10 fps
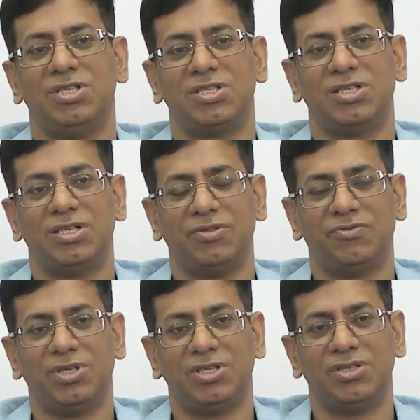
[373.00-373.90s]
it is null and
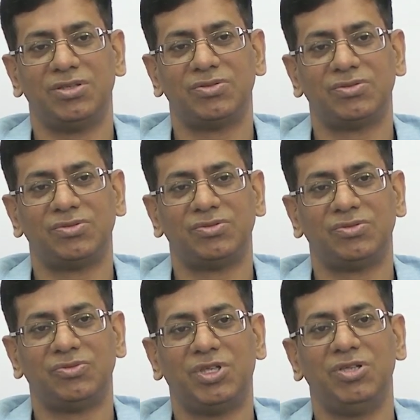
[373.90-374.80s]
void.
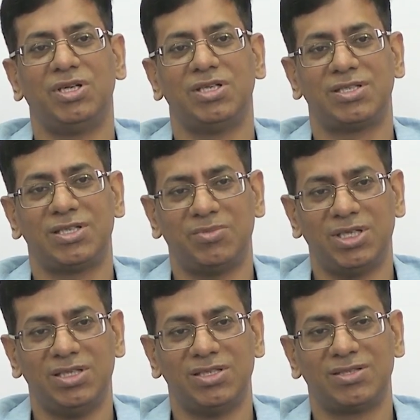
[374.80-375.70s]
What do you understand
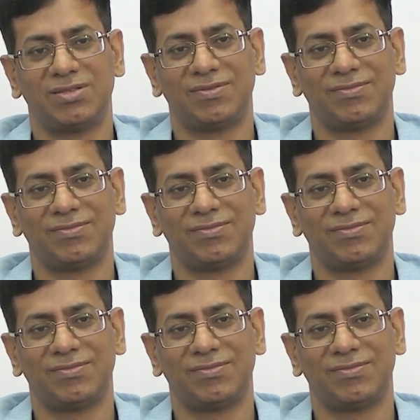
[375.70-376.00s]
by this?